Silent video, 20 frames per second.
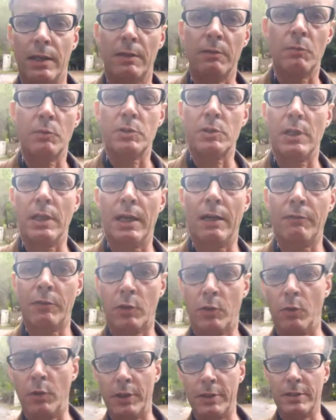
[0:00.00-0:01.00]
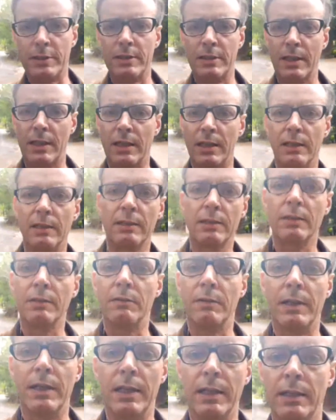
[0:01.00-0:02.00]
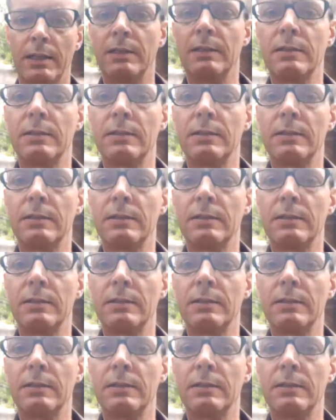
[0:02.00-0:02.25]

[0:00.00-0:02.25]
then we shall have to call it a day, really.